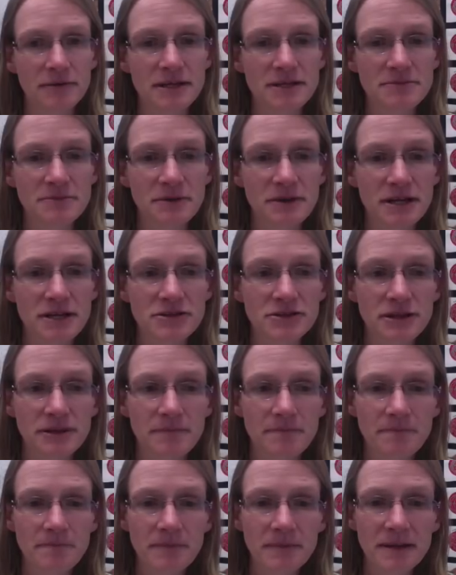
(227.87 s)

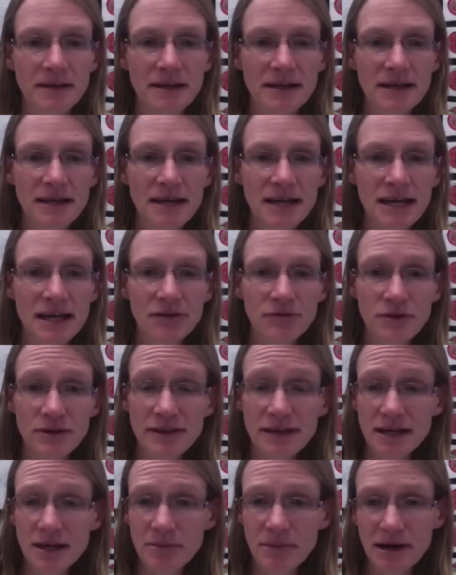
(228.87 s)
respiration. And if we
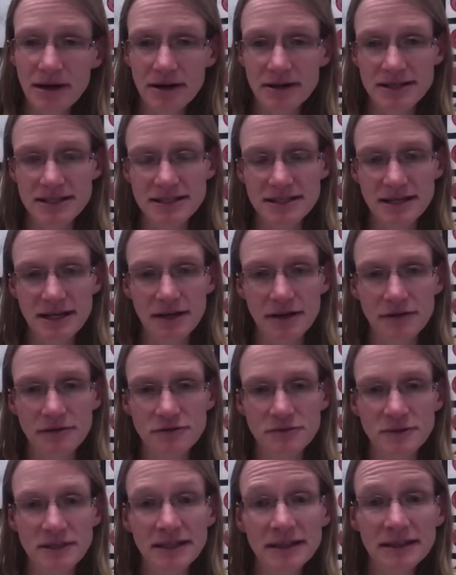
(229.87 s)
think about
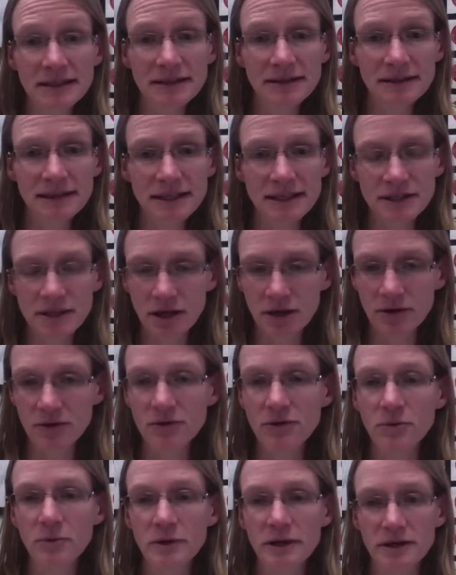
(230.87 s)
ourselves, we clearly know
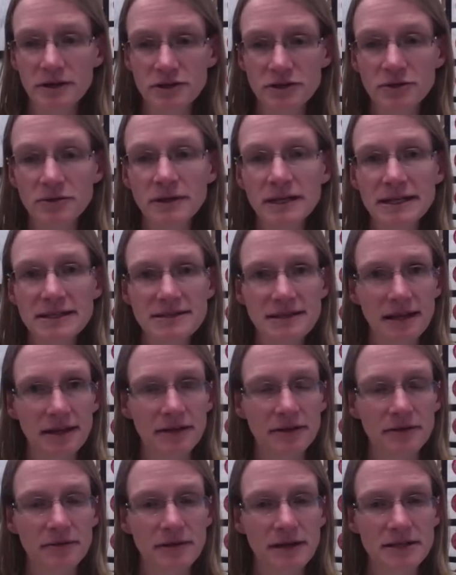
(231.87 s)
that we are doing
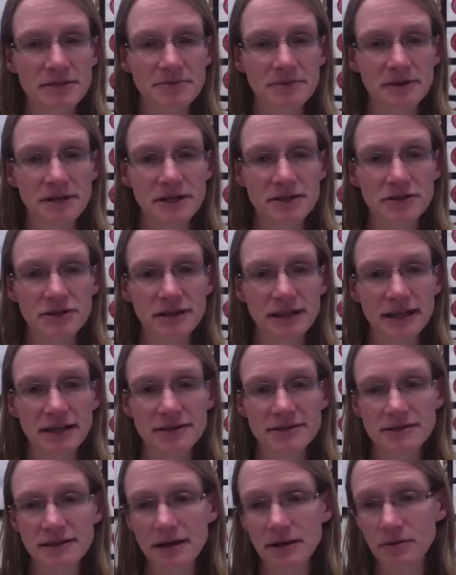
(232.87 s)
cellular respiration. That
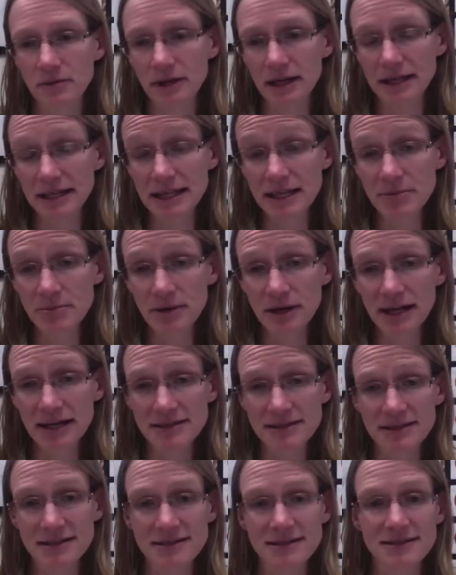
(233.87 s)
is a, key
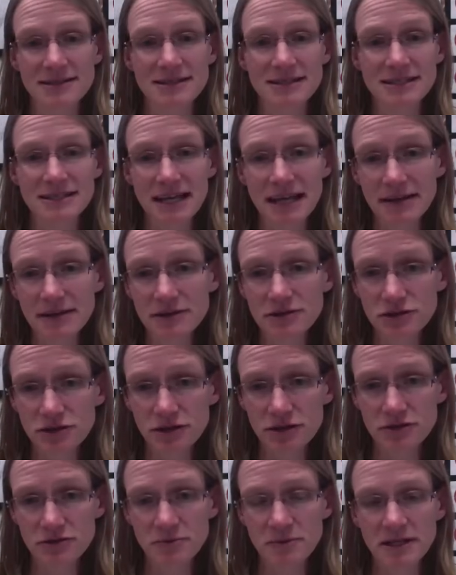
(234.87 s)
process is to take the
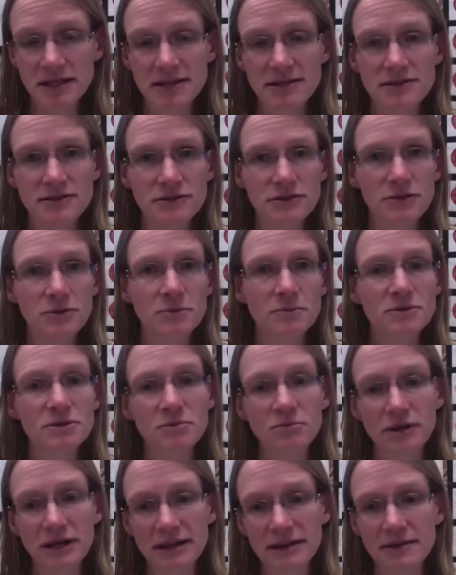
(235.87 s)
sugars we consume to
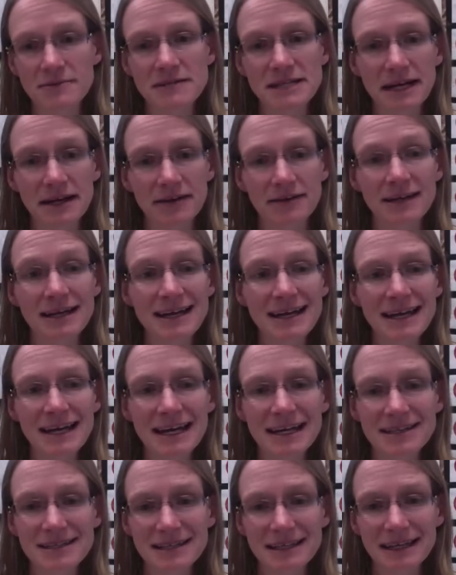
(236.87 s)
break them down
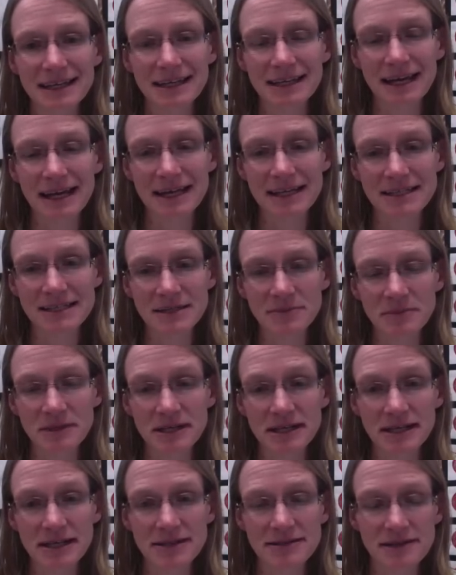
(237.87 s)
and to get
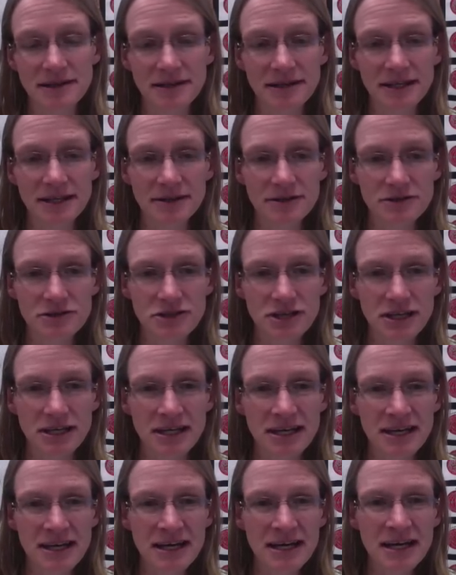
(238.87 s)
ATP as our
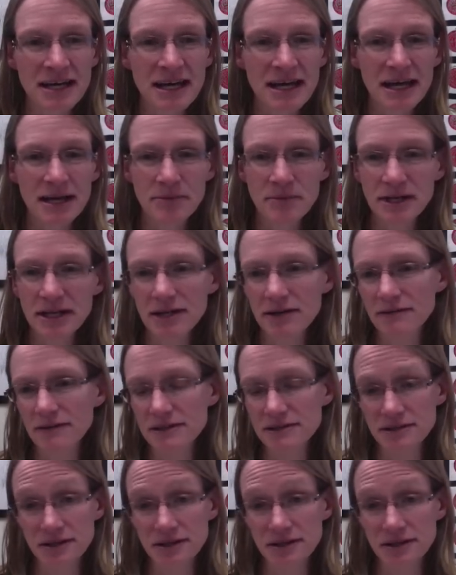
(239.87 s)
energy. And many of us